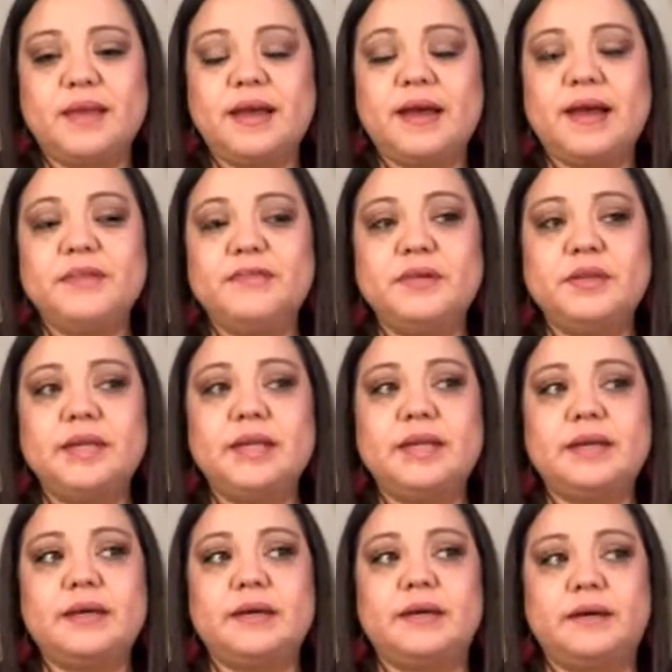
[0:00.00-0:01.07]
I feel
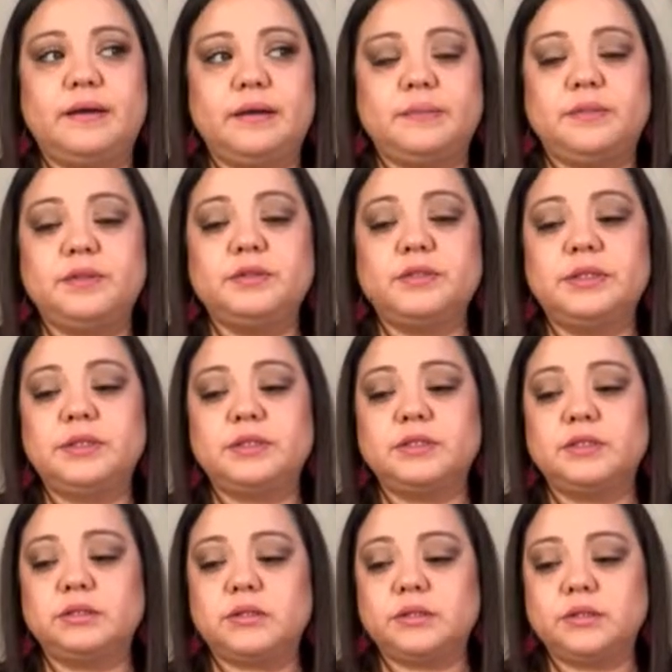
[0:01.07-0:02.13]
like using the
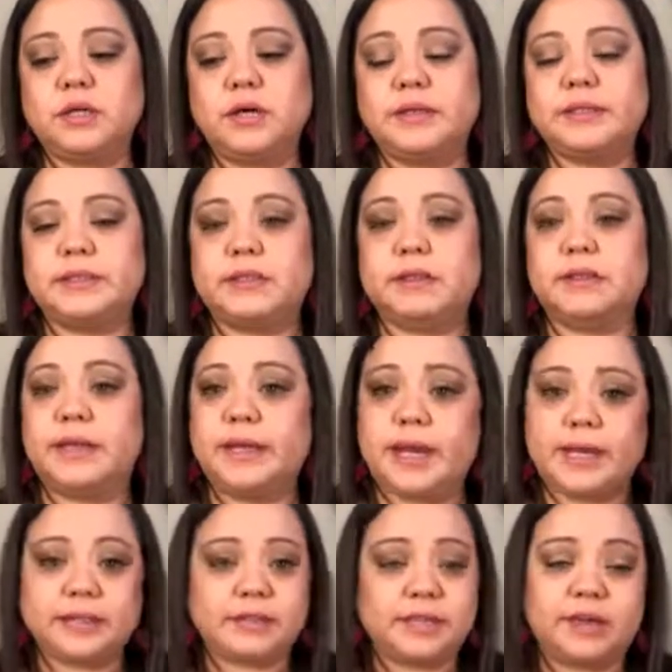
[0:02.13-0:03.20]
scroll saw it
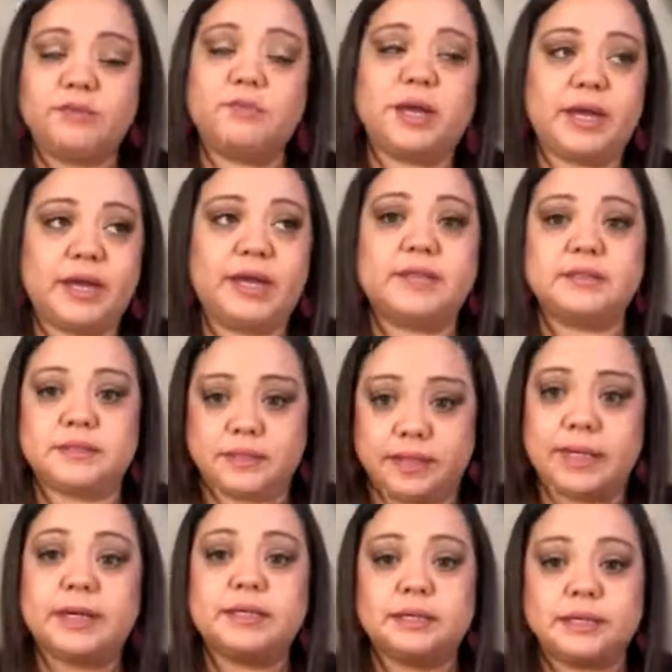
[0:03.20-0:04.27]
has saved my hands like
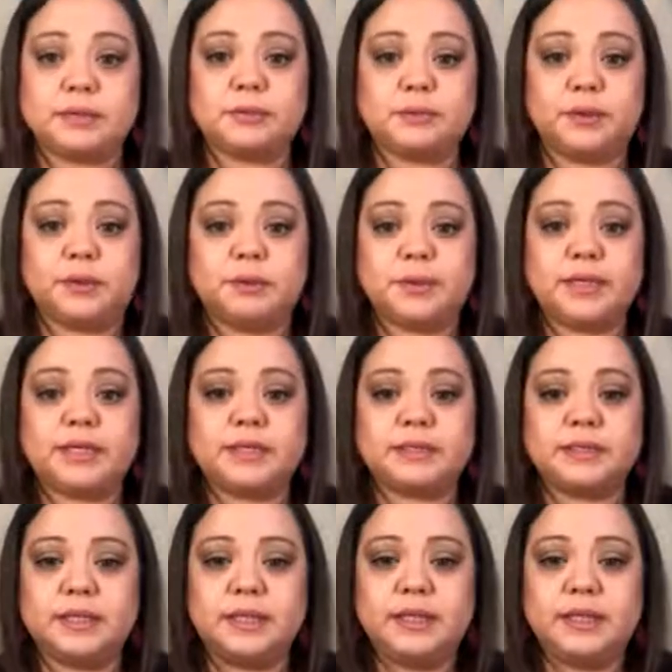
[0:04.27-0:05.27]
as well, because